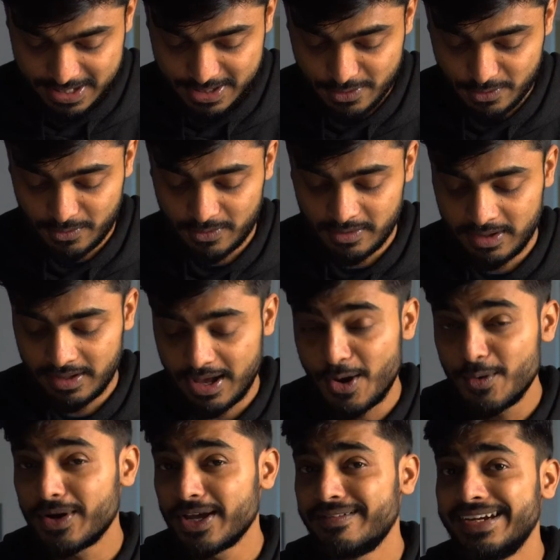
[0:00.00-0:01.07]
now how
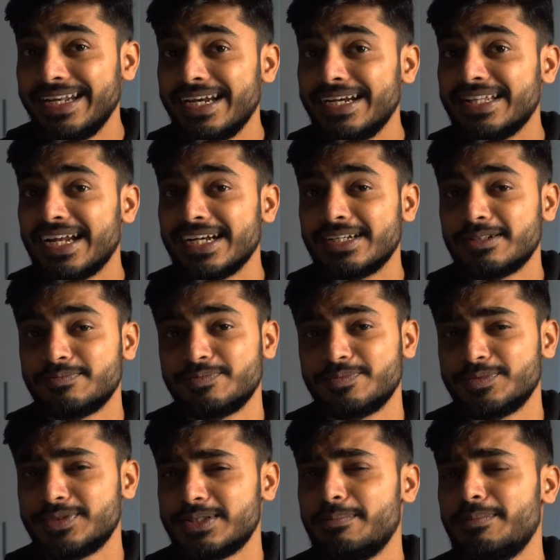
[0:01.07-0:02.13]
can we delete that
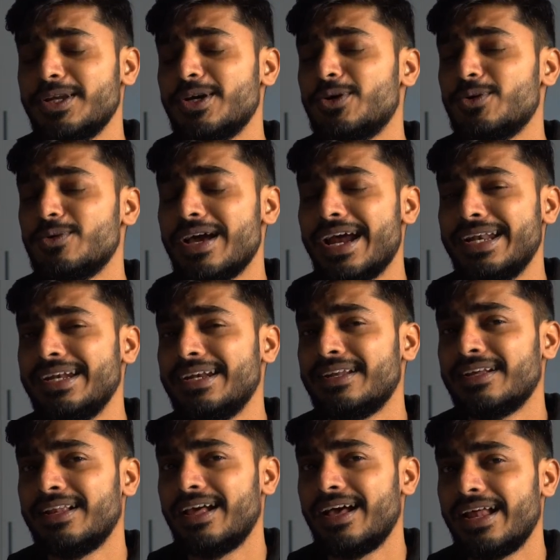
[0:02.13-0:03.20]
simply go to edit
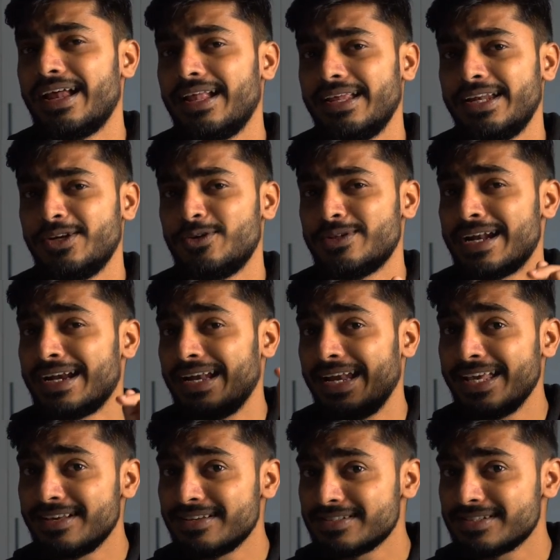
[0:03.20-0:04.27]
into that
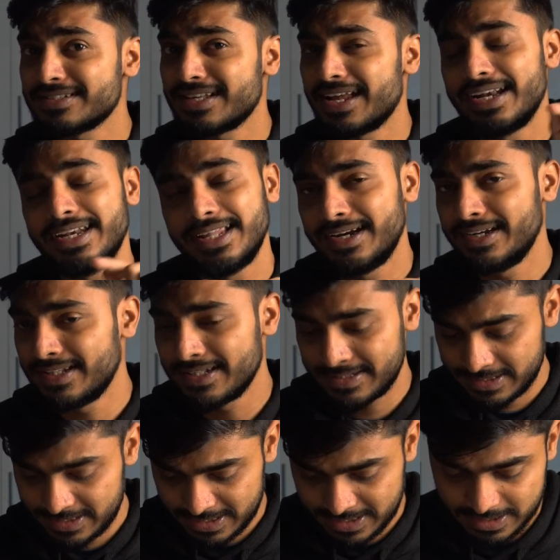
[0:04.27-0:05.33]
layers and delete
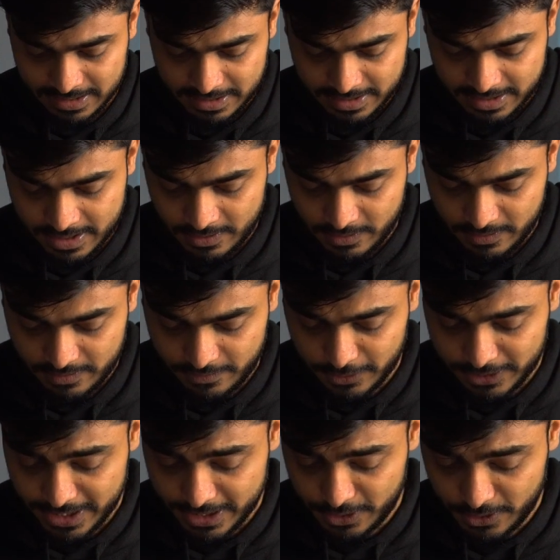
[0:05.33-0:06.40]
this. Now for
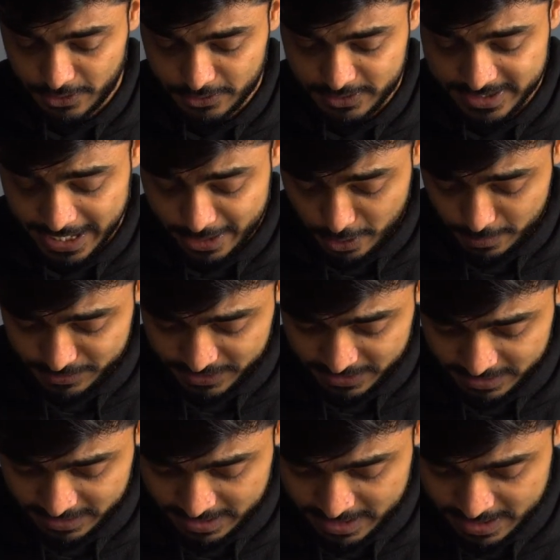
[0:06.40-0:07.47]
that go to stack option,